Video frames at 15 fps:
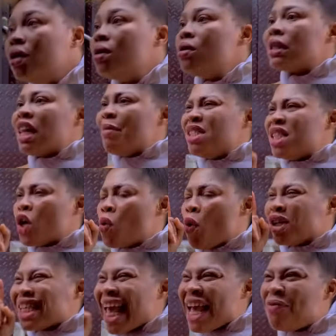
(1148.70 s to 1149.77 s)
Look, let me tell you,
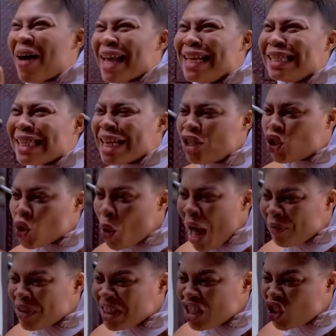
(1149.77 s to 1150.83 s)
whatever it is you
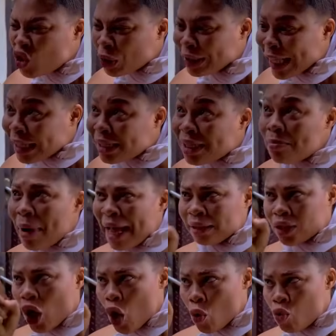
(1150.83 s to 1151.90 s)
have in this, your dirty mind
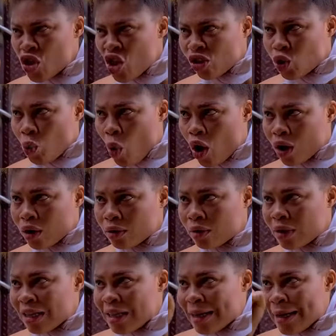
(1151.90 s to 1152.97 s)
will not work.
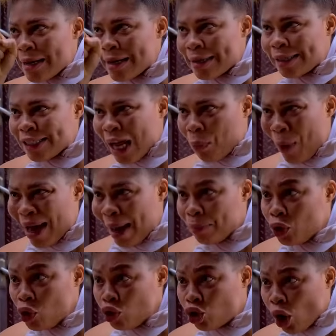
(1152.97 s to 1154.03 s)
Chapala
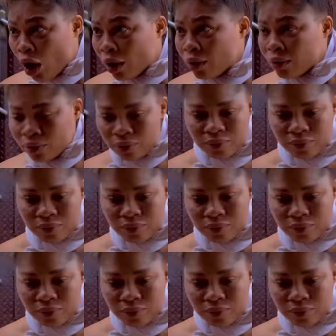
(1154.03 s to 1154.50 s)
Muzo!